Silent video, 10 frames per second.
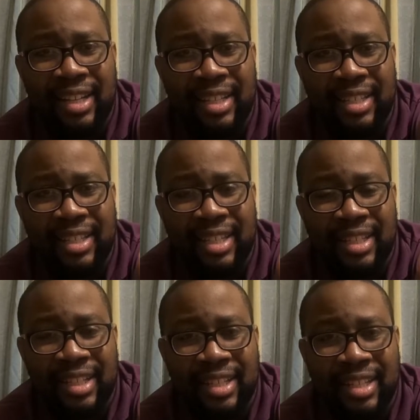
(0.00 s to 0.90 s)

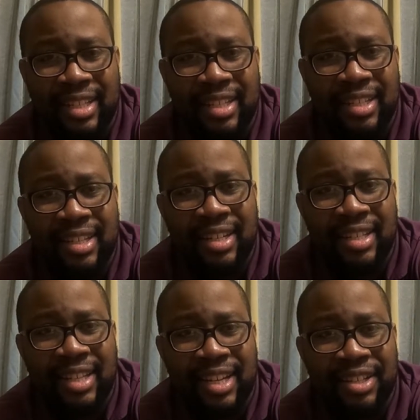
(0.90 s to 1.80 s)
the consistency and
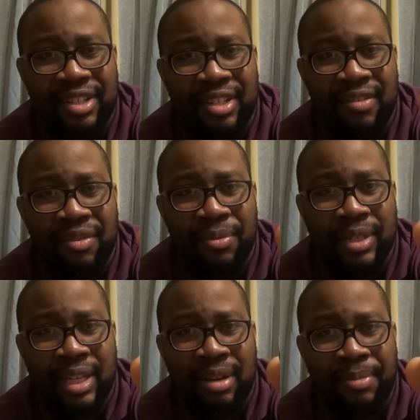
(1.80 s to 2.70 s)
the texture of the
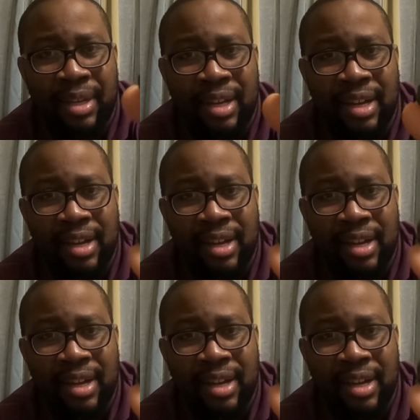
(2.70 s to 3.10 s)
wasabi